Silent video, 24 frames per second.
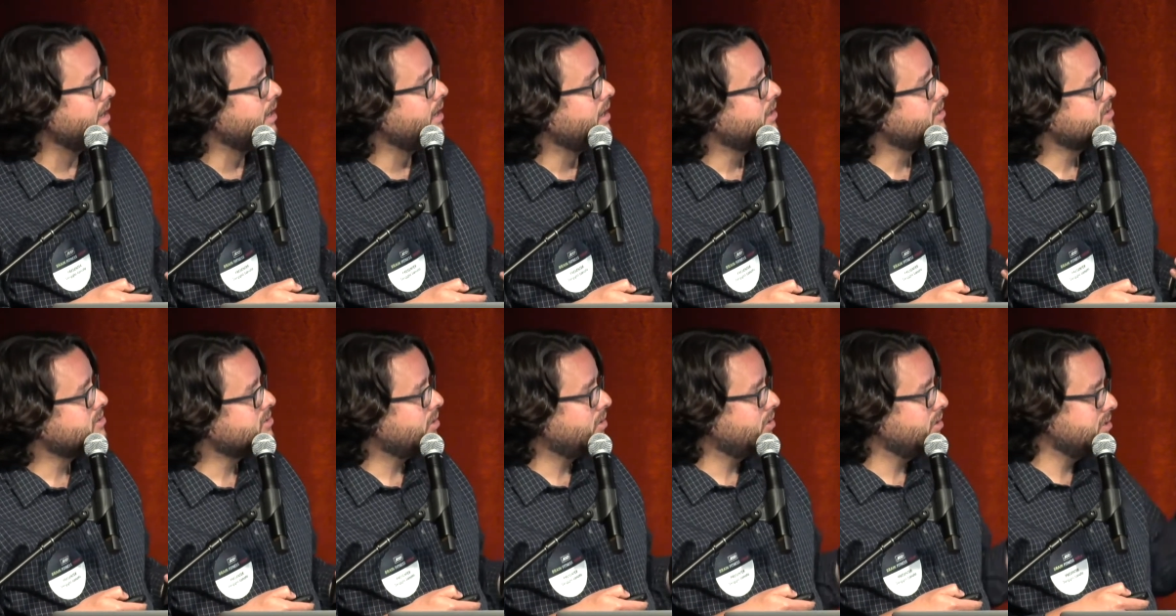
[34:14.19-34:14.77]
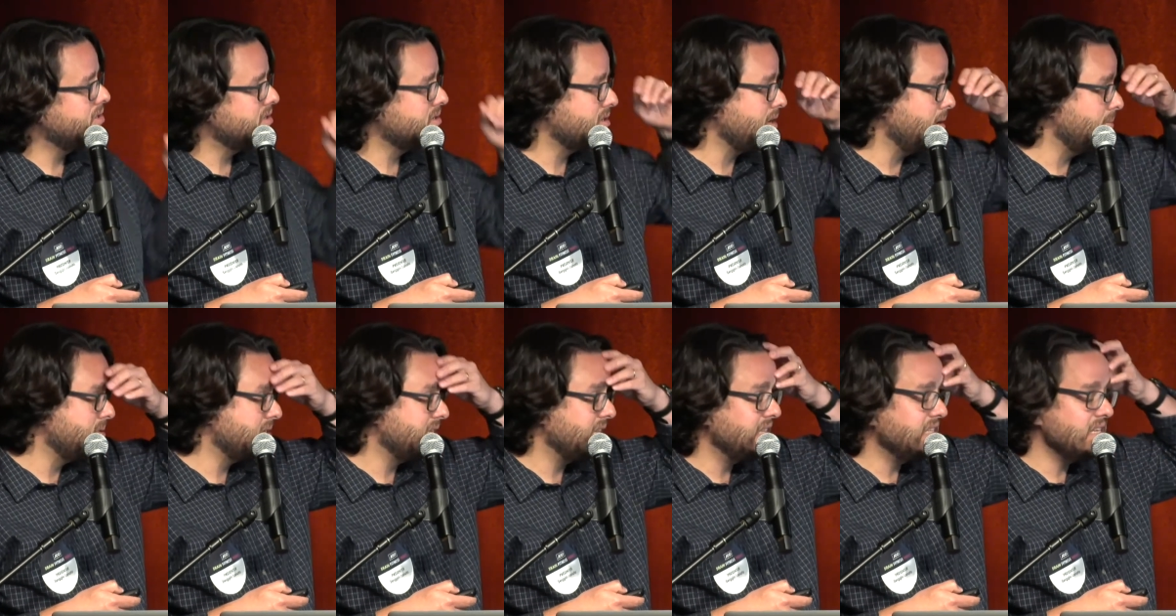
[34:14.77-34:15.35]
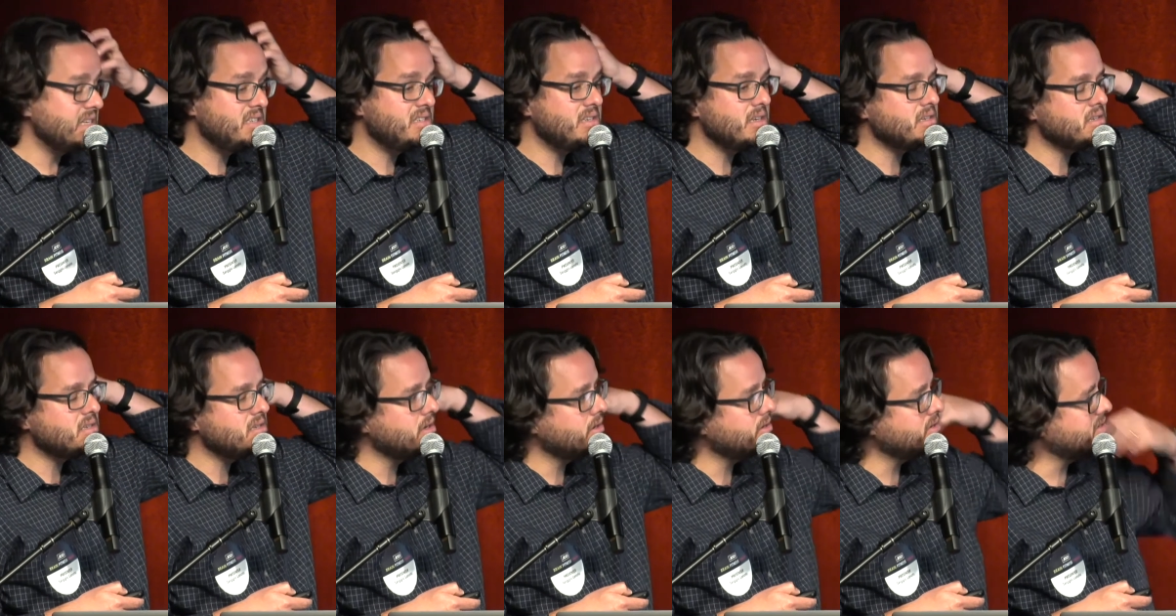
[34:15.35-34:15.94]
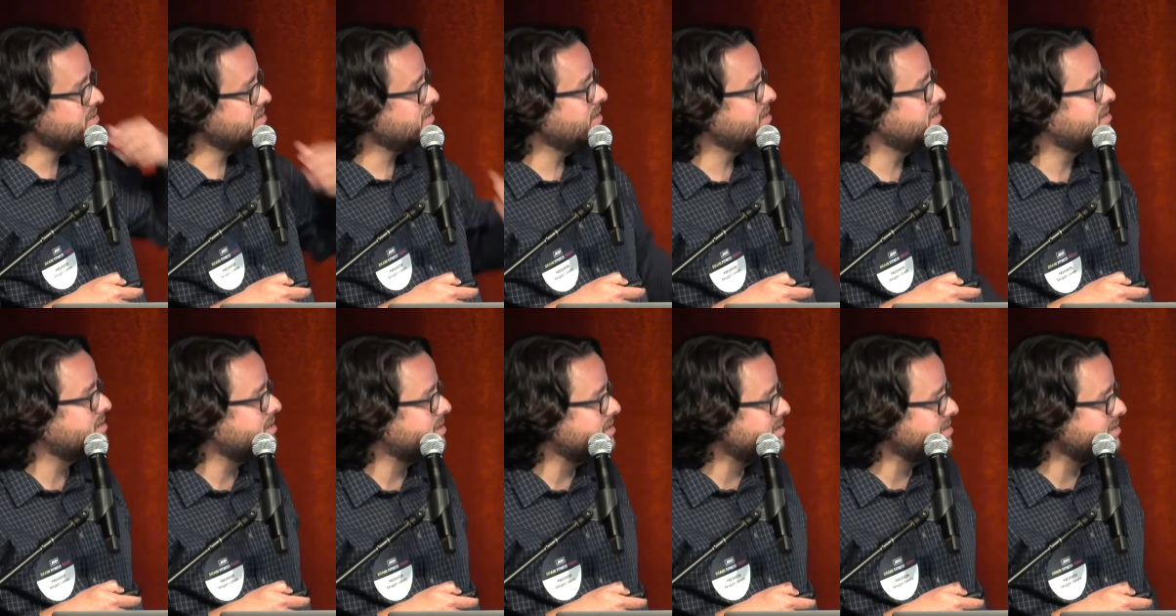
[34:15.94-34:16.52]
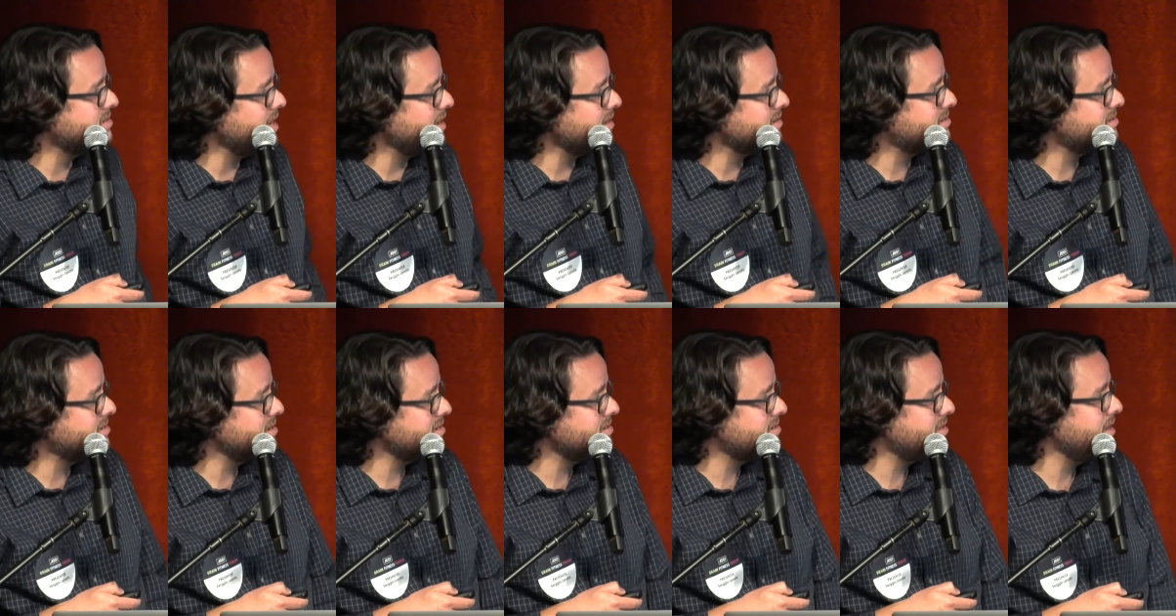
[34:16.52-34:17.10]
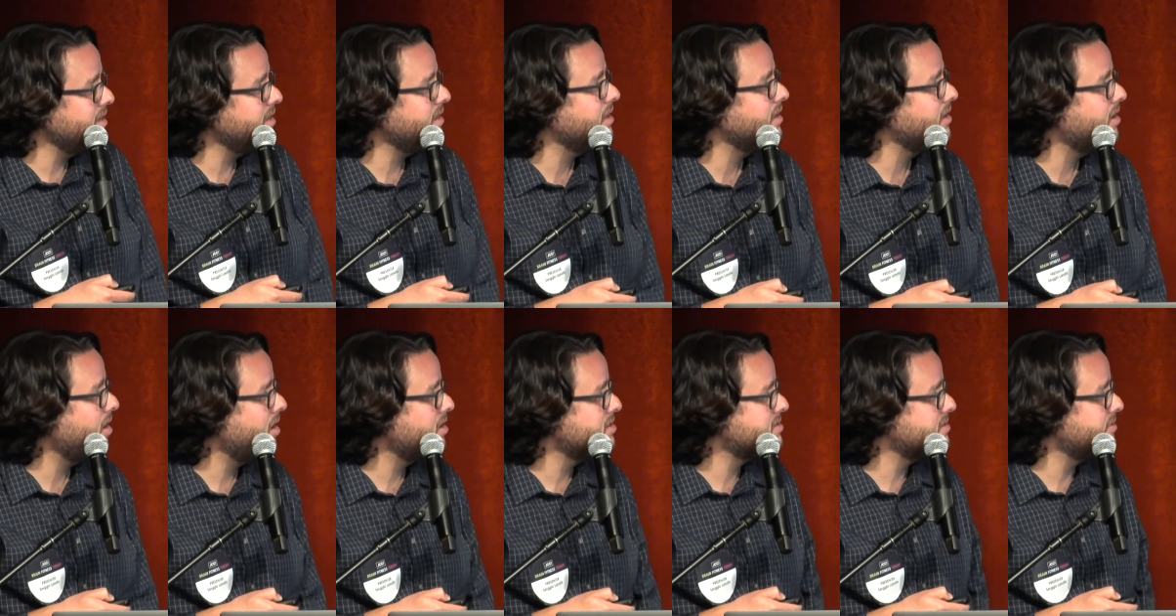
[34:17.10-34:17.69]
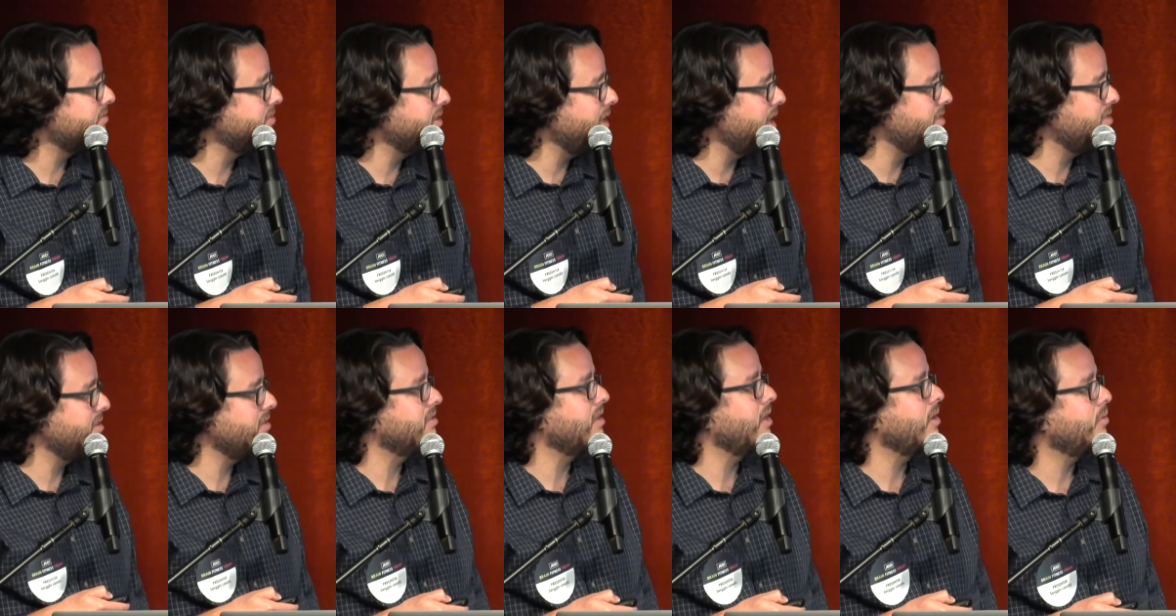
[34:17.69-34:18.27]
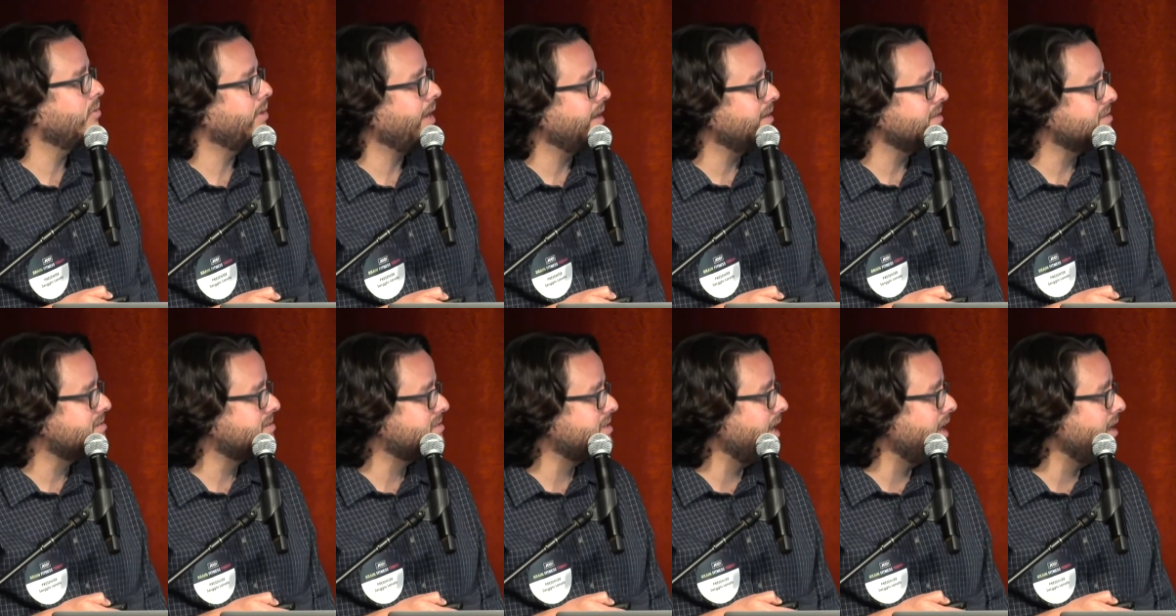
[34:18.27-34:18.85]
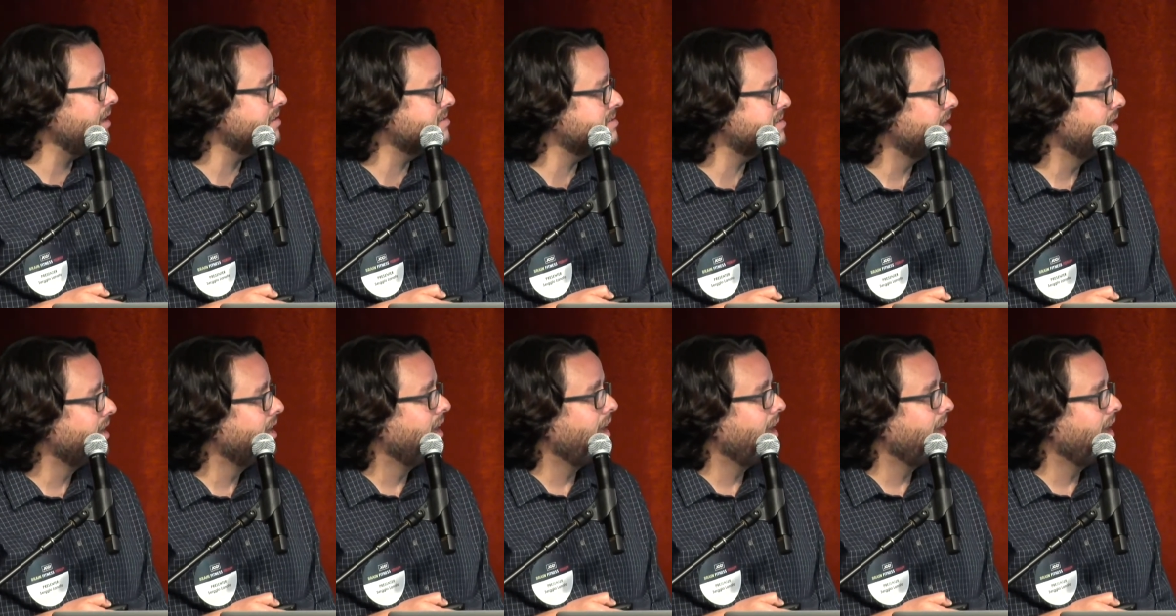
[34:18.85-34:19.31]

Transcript: So just some statistics here. It's the sixth leading cause of death in the United States.